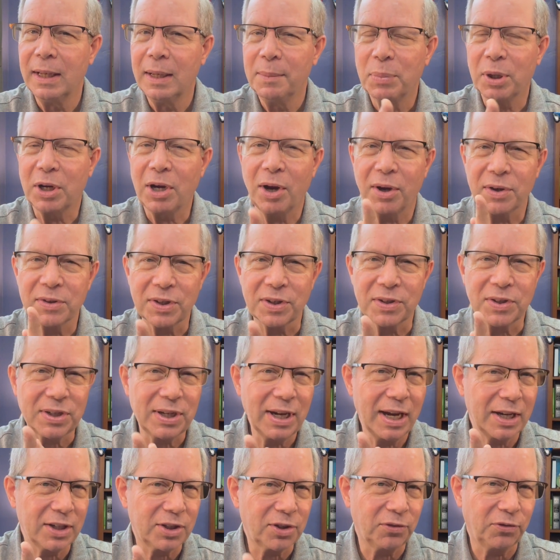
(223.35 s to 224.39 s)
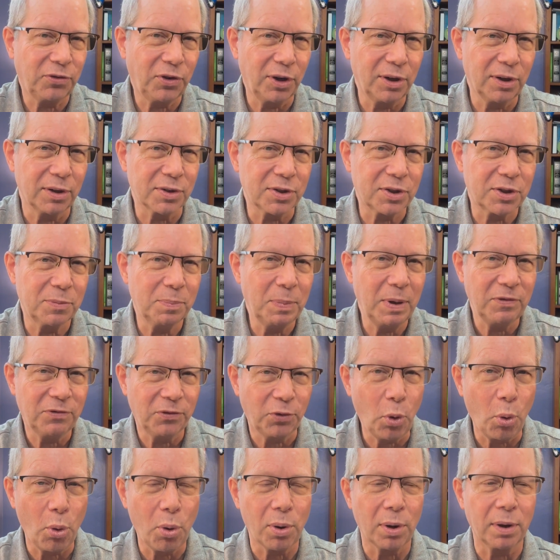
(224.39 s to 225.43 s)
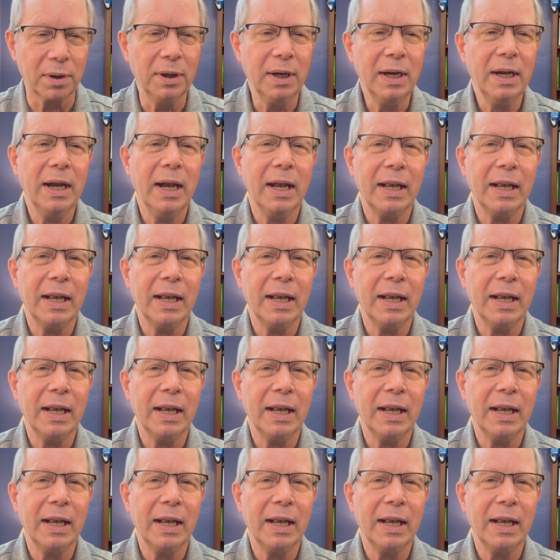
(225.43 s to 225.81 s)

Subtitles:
Because it says first, before